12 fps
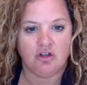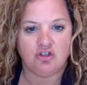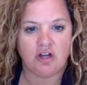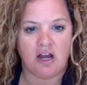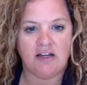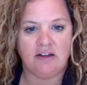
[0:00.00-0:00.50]

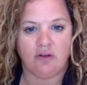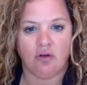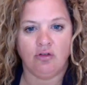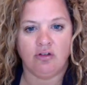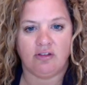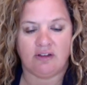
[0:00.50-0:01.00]
Jane is
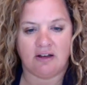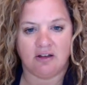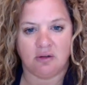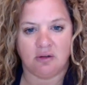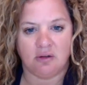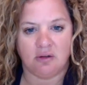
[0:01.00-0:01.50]

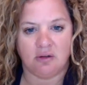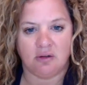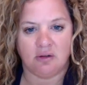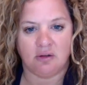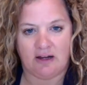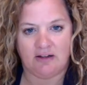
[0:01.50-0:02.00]
understandably
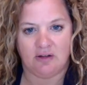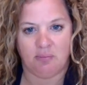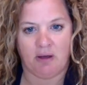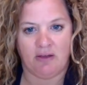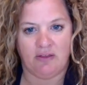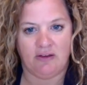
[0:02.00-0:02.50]
devastated
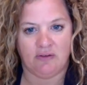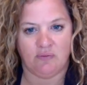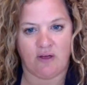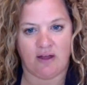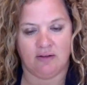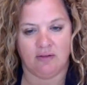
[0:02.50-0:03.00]
by these
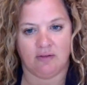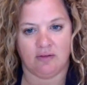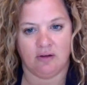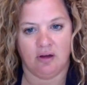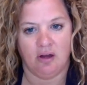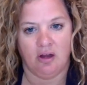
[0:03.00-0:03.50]

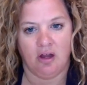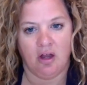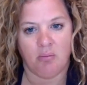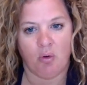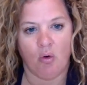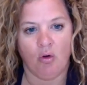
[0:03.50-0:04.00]
events,
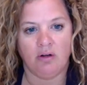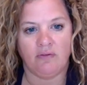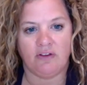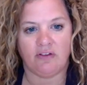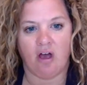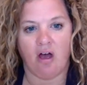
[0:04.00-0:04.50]
but all of
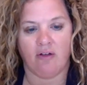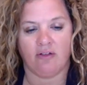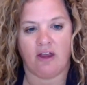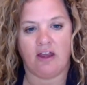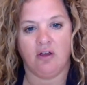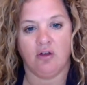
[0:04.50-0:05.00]
this
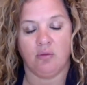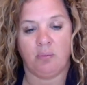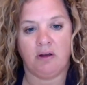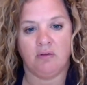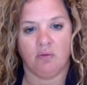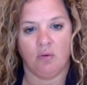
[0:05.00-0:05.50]
heartache could have
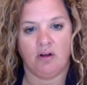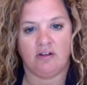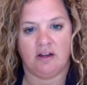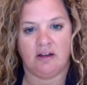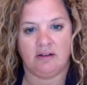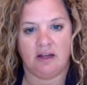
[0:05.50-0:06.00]
been
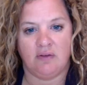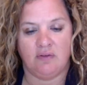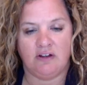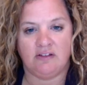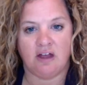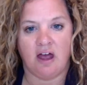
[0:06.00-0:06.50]
avoided if
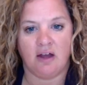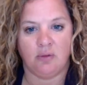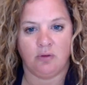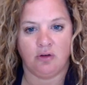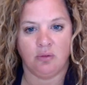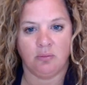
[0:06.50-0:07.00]
he died
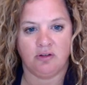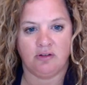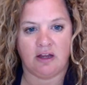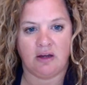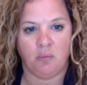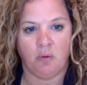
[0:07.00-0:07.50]
with an
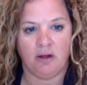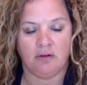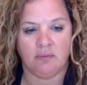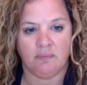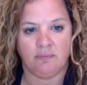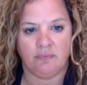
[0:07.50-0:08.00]
up-to-date will.